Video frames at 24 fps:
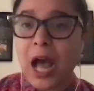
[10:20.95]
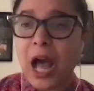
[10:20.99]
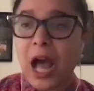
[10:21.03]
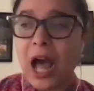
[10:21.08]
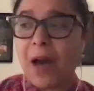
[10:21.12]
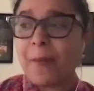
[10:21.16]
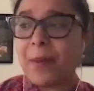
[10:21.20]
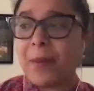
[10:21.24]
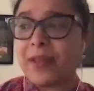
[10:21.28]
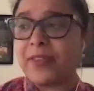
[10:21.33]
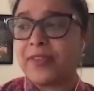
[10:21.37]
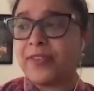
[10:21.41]

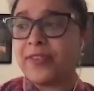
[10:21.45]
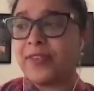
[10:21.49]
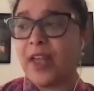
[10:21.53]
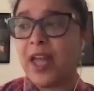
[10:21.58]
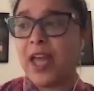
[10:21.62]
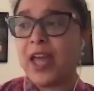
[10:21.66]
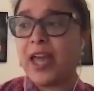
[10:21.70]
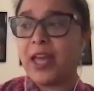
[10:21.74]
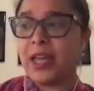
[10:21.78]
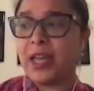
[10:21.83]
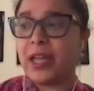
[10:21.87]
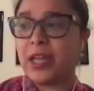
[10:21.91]
I'm not
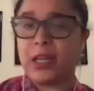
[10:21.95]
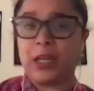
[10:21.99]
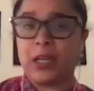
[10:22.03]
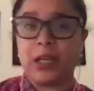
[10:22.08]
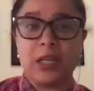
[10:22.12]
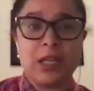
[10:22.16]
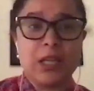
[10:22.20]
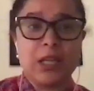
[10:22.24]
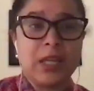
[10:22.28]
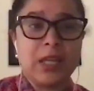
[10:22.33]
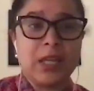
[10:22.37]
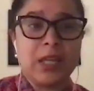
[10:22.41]
saying
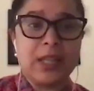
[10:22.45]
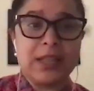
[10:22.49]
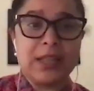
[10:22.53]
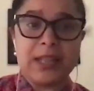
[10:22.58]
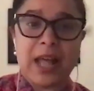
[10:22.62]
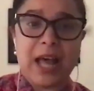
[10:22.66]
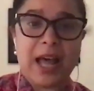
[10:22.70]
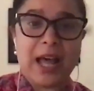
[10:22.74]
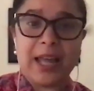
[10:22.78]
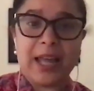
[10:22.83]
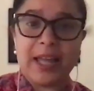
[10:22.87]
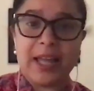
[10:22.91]

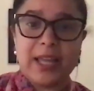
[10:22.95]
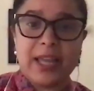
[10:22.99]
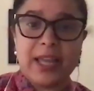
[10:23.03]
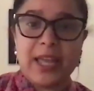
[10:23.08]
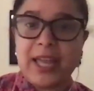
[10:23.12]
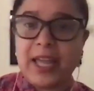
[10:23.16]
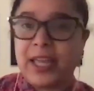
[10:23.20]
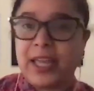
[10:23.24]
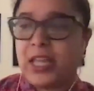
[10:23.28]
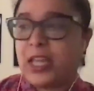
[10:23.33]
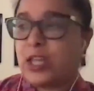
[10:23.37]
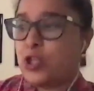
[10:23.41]
that
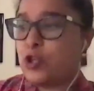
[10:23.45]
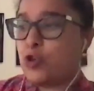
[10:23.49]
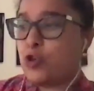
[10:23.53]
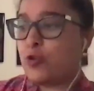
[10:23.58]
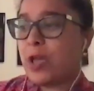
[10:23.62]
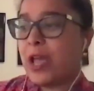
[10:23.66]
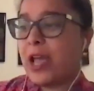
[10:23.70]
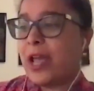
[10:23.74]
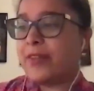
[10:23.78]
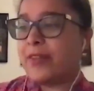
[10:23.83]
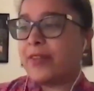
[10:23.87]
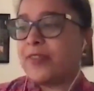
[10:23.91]
it, you
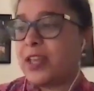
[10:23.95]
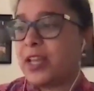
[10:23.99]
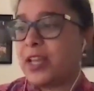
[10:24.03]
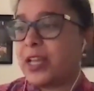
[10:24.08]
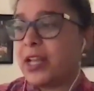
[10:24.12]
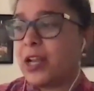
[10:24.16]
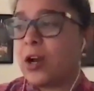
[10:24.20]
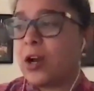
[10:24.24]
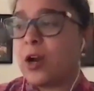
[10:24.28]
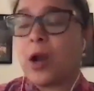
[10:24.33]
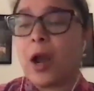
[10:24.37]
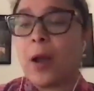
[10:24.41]
can't see
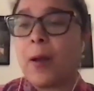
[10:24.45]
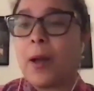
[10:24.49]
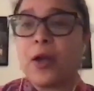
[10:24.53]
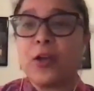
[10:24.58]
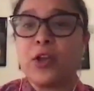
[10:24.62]
here.